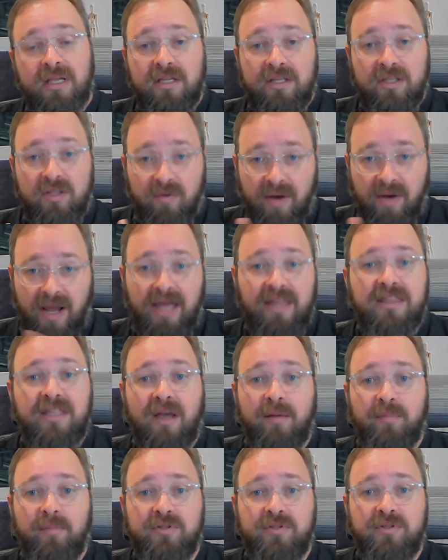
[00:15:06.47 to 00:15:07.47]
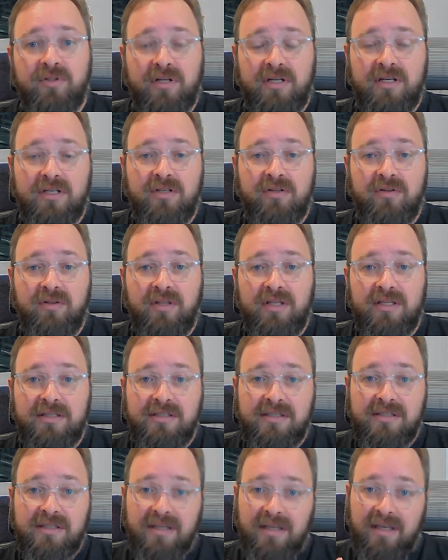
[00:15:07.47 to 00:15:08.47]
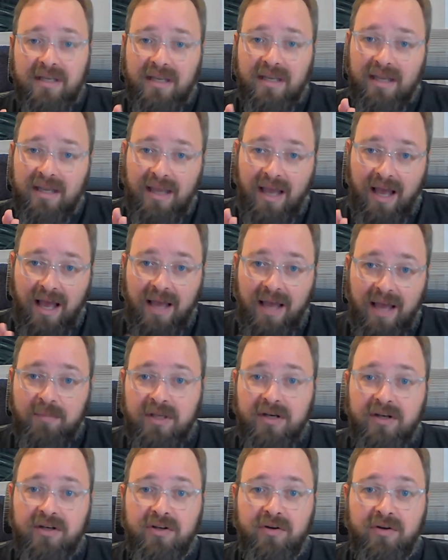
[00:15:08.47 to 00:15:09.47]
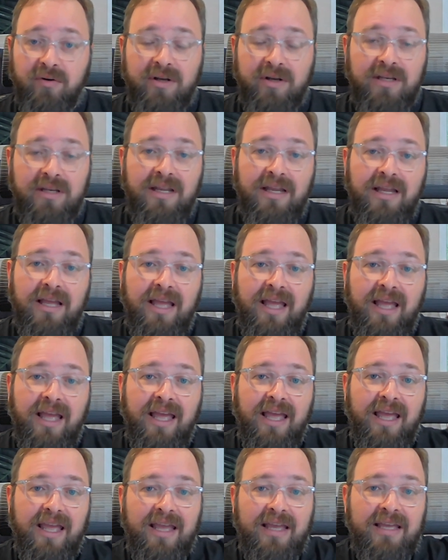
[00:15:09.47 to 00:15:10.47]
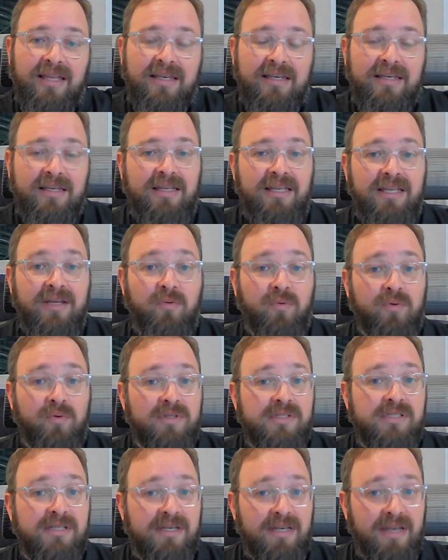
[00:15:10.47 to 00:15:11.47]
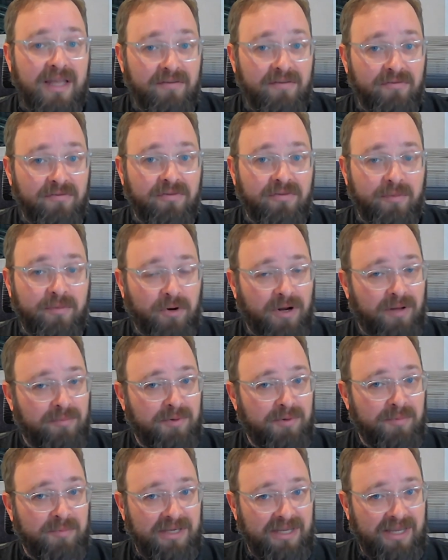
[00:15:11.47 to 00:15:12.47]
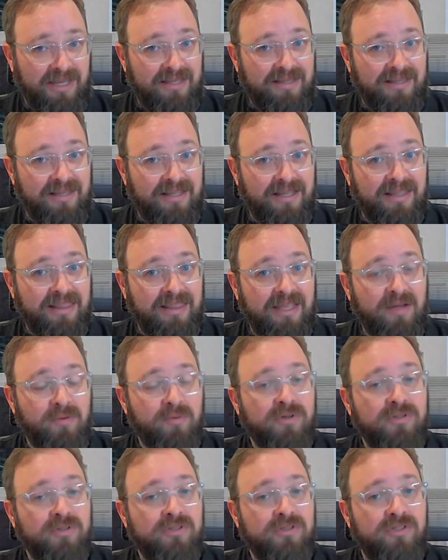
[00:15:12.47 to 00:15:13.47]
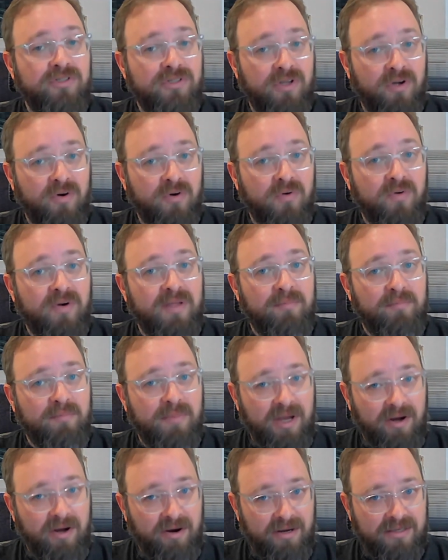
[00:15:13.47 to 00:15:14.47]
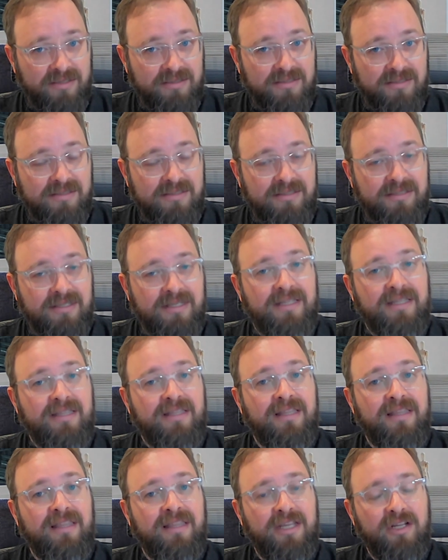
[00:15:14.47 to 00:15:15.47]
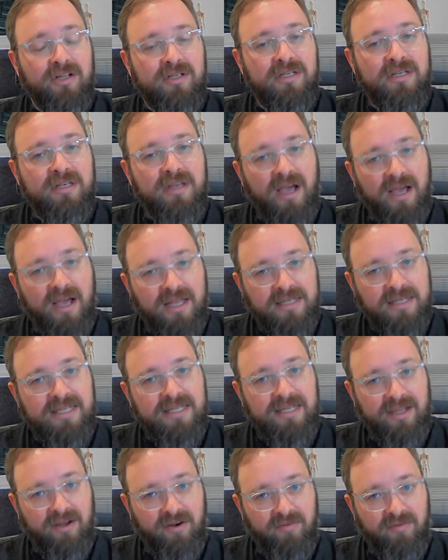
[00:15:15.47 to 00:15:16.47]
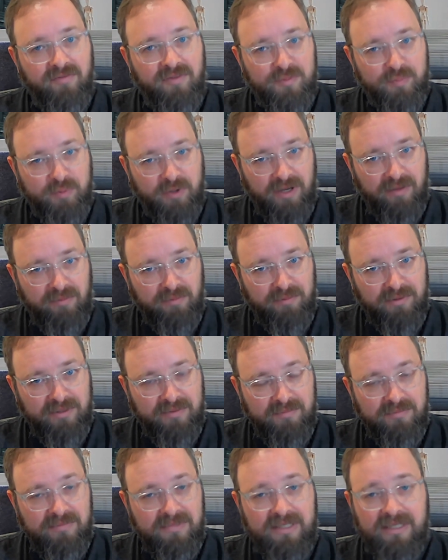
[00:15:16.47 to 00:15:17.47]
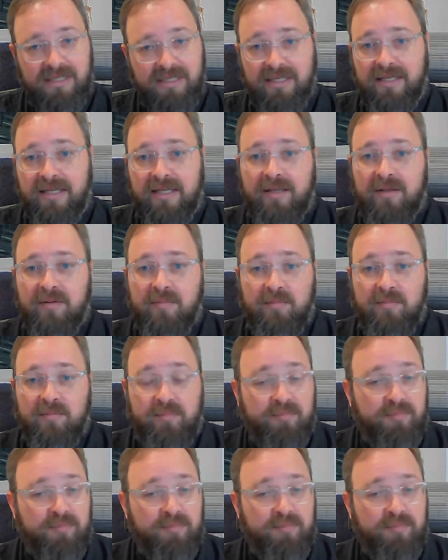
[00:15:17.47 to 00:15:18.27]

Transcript: you had the opportunity to do this. I'm going to sure. do it. And yeah. it was never a problem again. Like they were yeah. so embarrassed that sure. they could not take care of this problem. Sure.